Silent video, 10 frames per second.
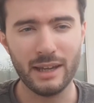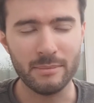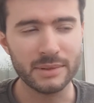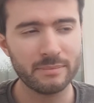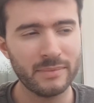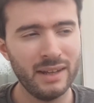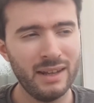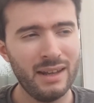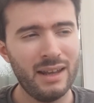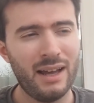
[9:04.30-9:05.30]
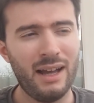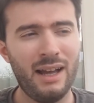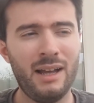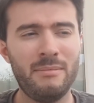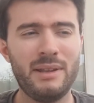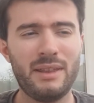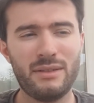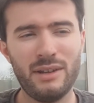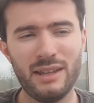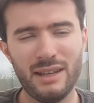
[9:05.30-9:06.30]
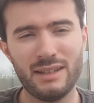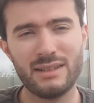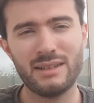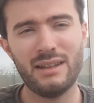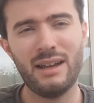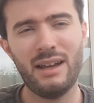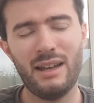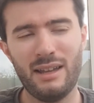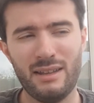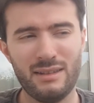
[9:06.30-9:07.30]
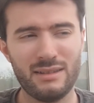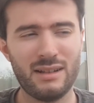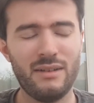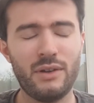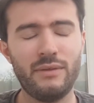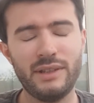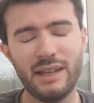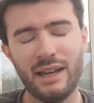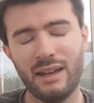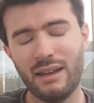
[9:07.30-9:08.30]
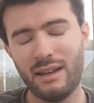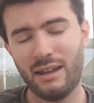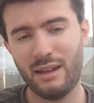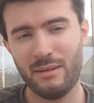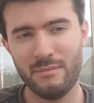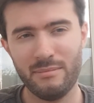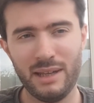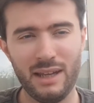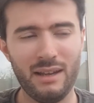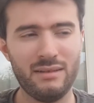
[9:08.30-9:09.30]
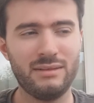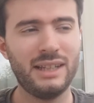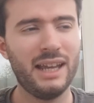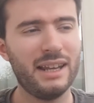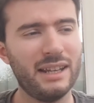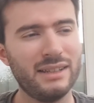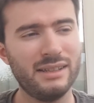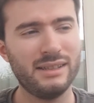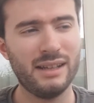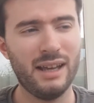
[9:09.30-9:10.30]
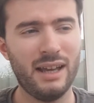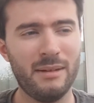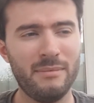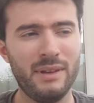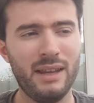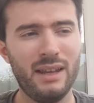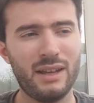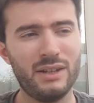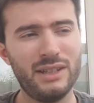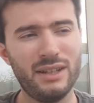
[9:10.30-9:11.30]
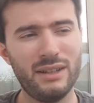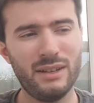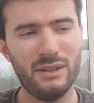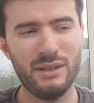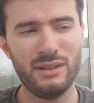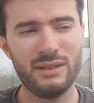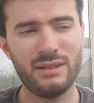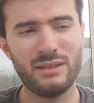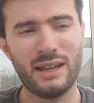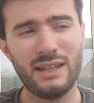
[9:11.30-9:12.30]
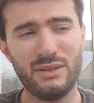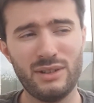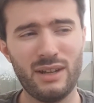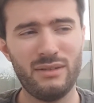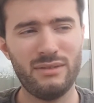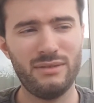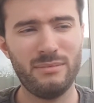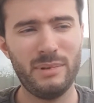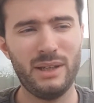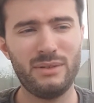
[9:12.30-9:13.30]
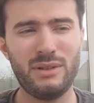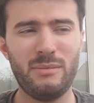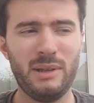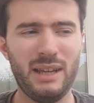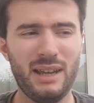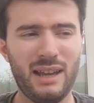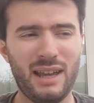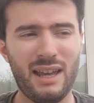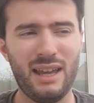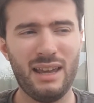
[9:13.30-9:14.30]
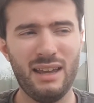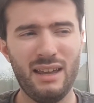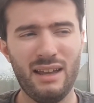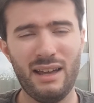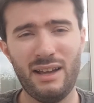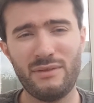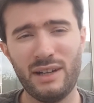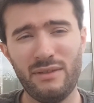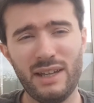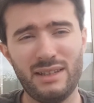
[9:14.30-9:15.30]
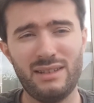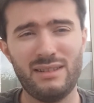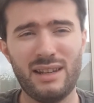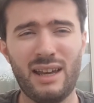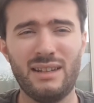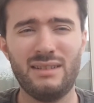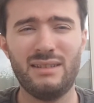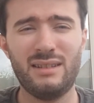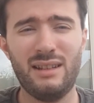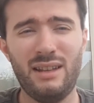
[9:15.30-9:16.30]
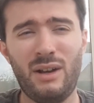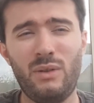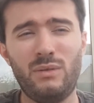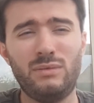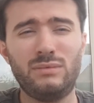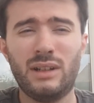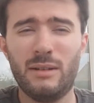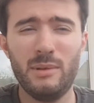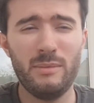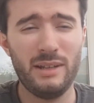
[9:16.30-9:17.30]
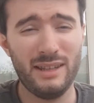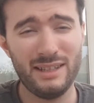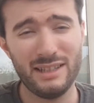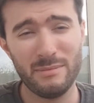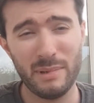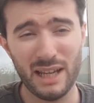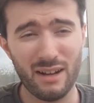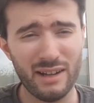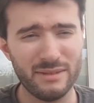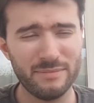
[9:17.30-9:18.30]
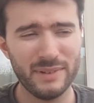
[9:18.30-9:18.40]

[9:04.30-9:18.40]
themes. But the three things kind of covered there, being staying connected, consider others and yourself, but also being a friendly face. And the whole kind of movement of this is being kind